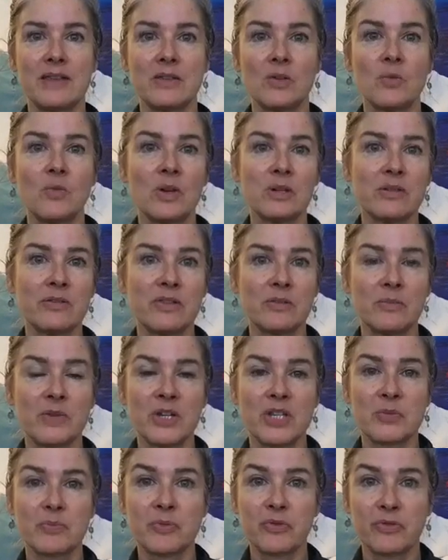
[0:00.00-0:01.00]
that one of the
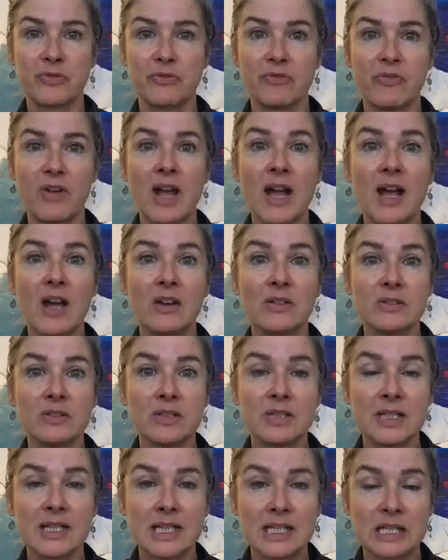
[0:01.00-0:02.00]
most
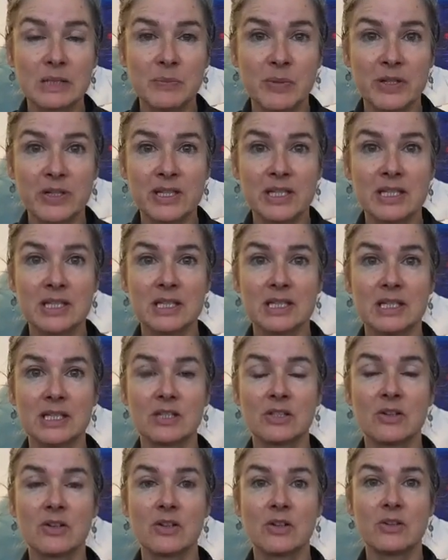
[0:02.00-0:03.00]
profound
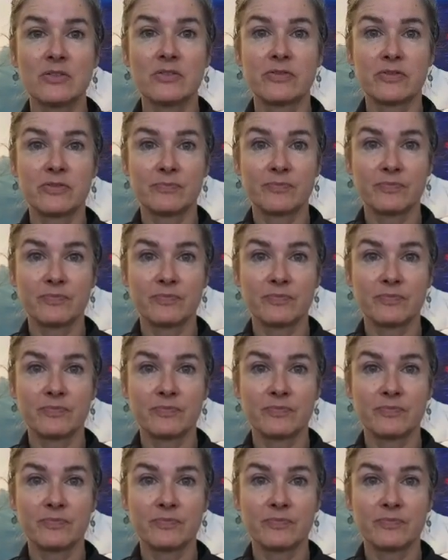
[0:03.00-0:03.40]
experiences of